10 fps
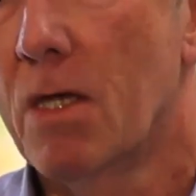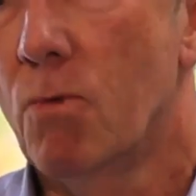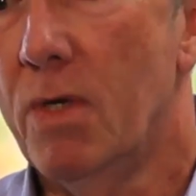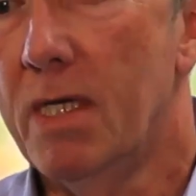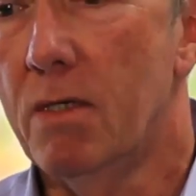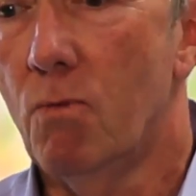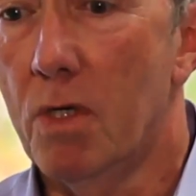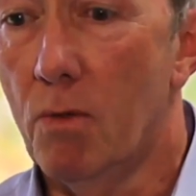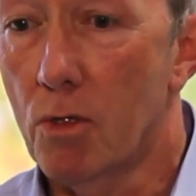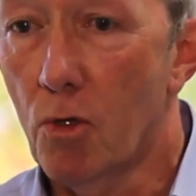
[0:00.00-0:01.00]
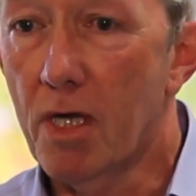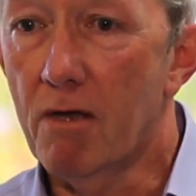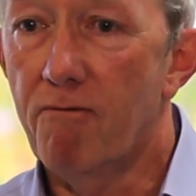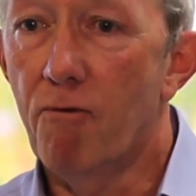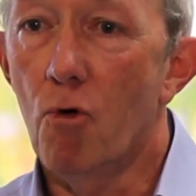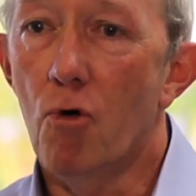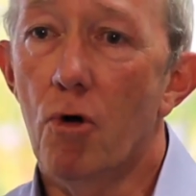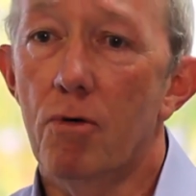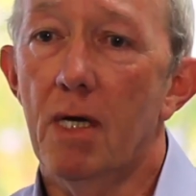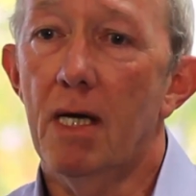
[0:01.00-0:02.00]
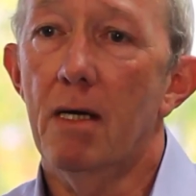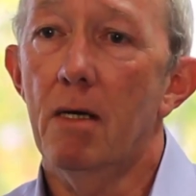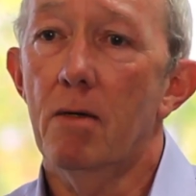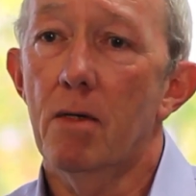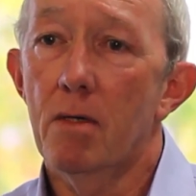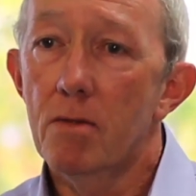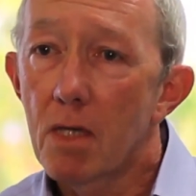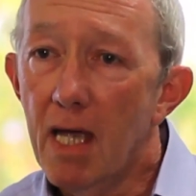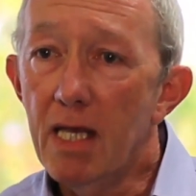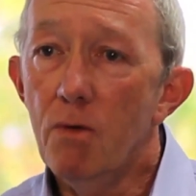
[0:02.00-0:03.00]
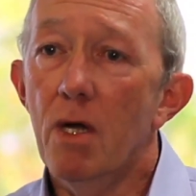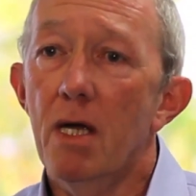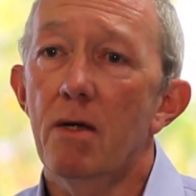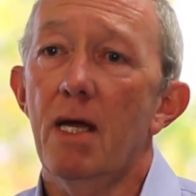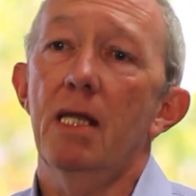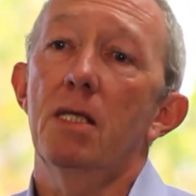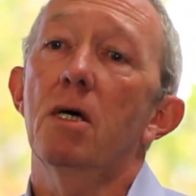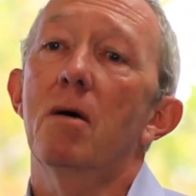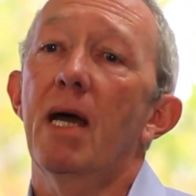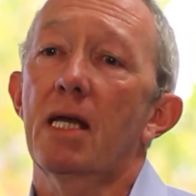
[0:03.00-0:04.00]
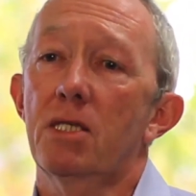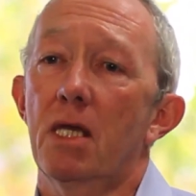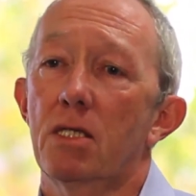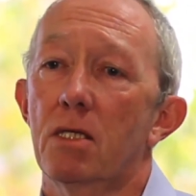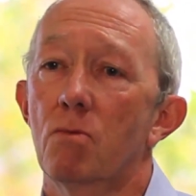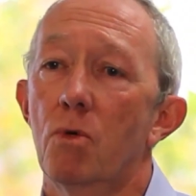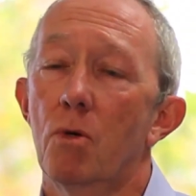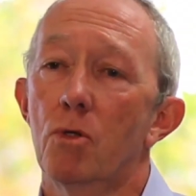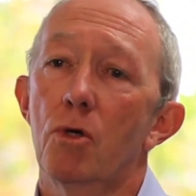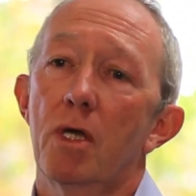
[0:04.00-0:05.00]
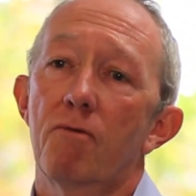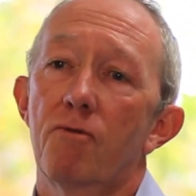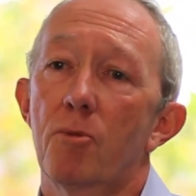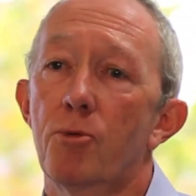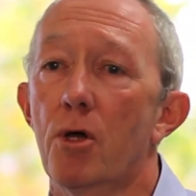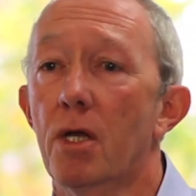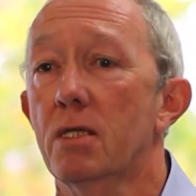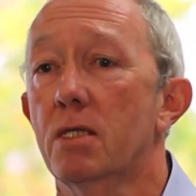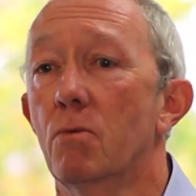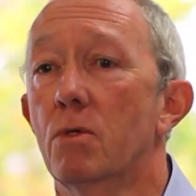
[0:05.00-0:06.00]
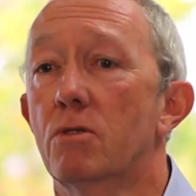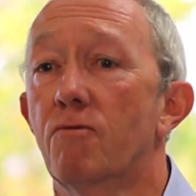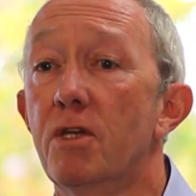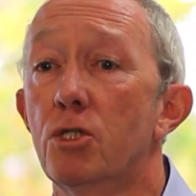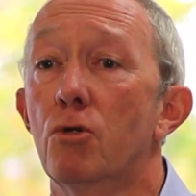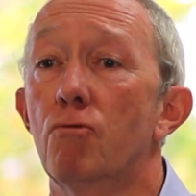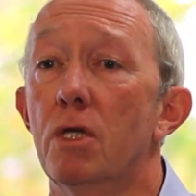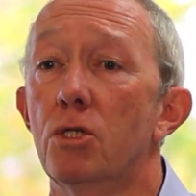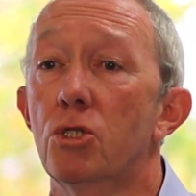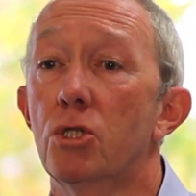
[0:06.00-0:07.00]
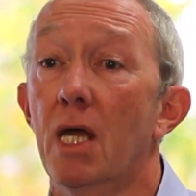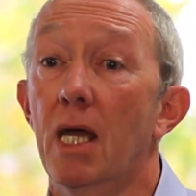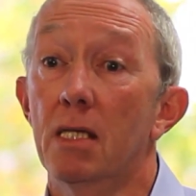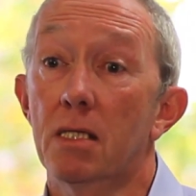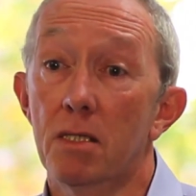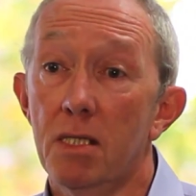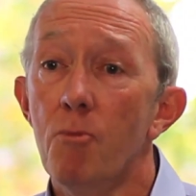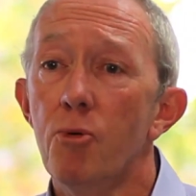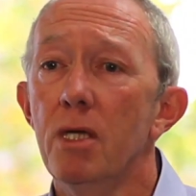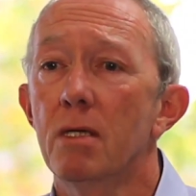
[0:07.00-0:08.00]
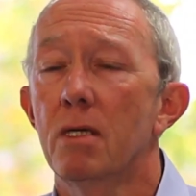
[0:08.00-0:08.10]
We were looking for anywhere, anytime access. We were looking for a product that was feature-rich and contemporary.